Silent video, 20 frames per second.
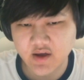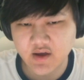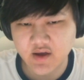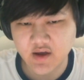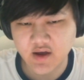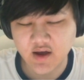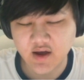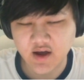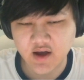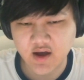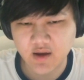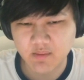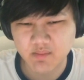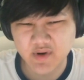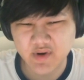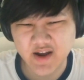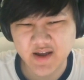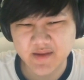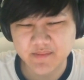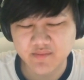Uh,
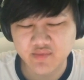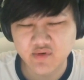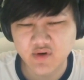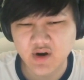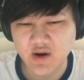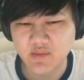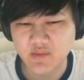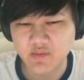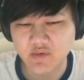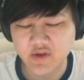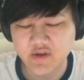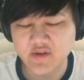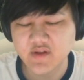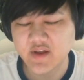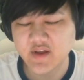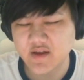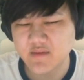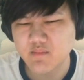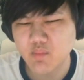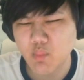but I probably,
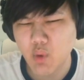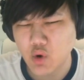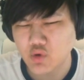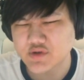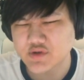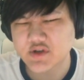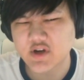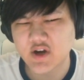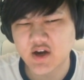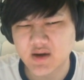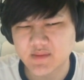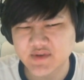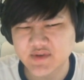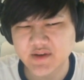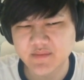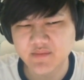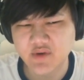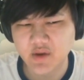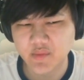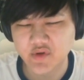in most comps,
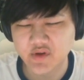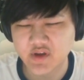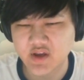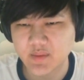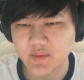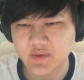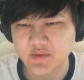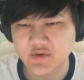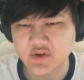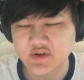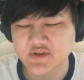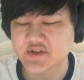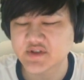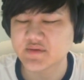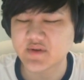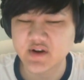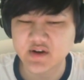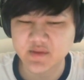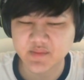I'd probably keep Hypnosis, right?